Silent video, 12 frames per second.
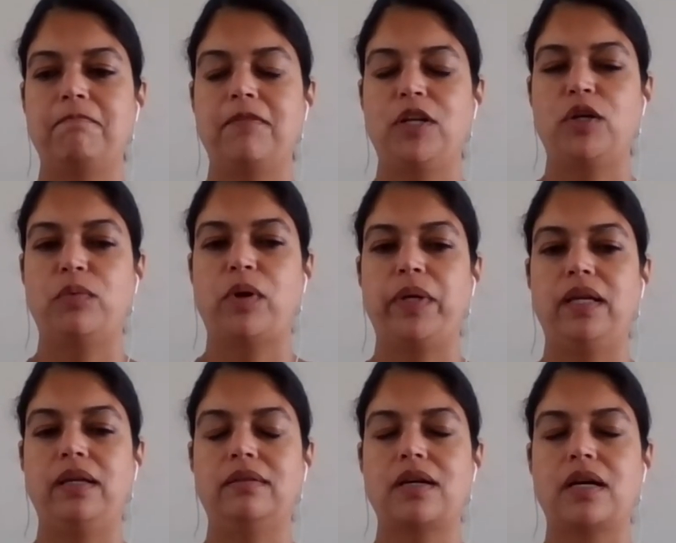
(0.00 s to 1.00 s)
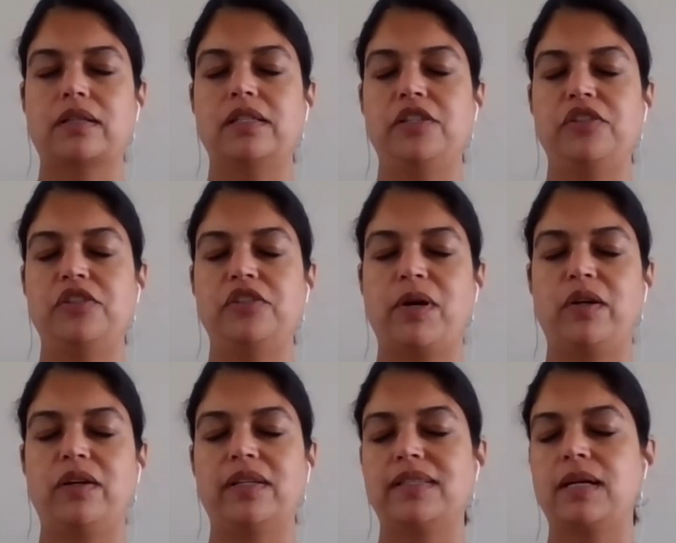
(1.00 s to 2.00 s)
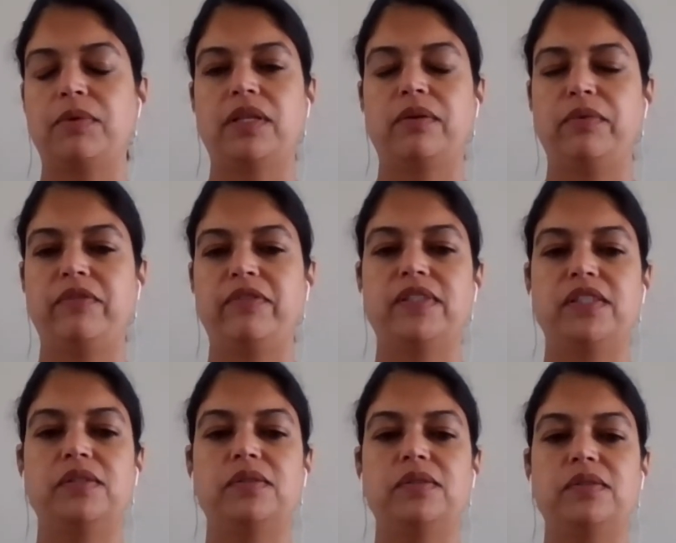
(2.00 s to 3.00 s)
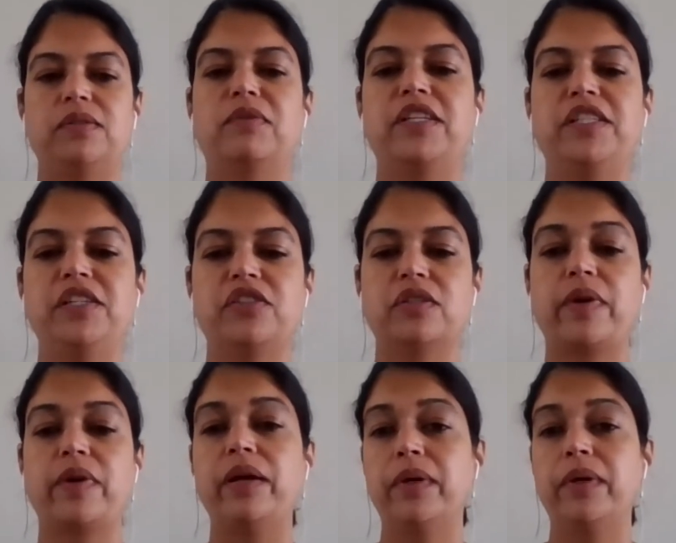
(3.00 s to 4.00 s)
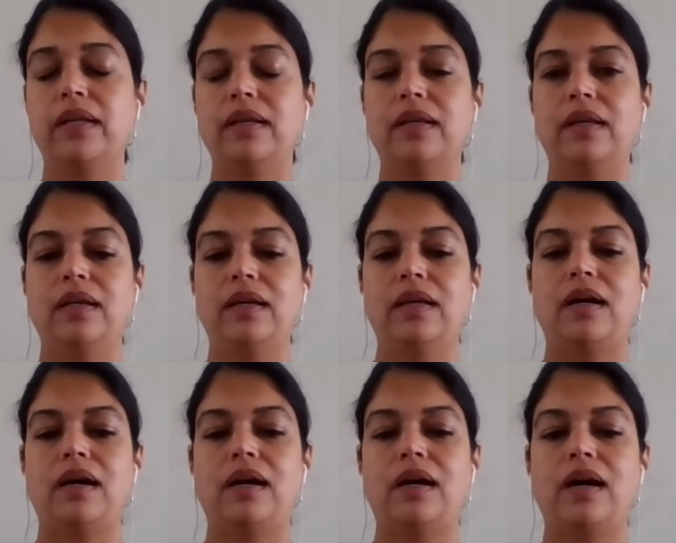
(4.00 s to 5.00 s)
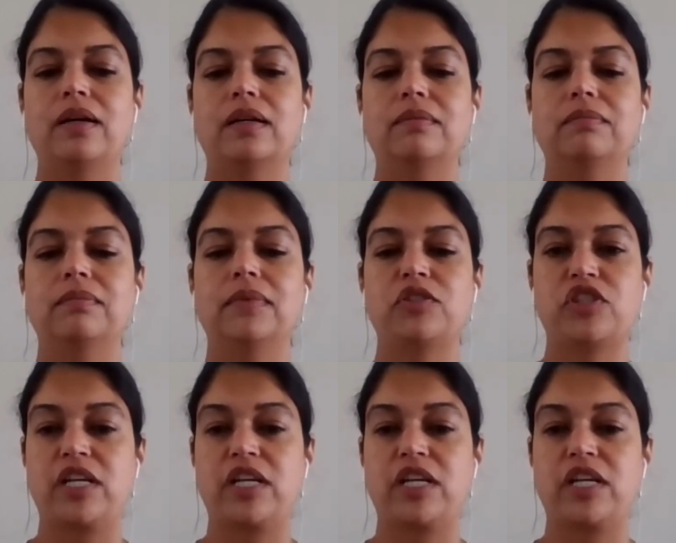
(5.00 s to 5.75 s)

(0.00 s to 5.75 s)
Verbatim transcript: you know, what we talk to teachers about, or an example that we've given to some of our teachers right when uh, the,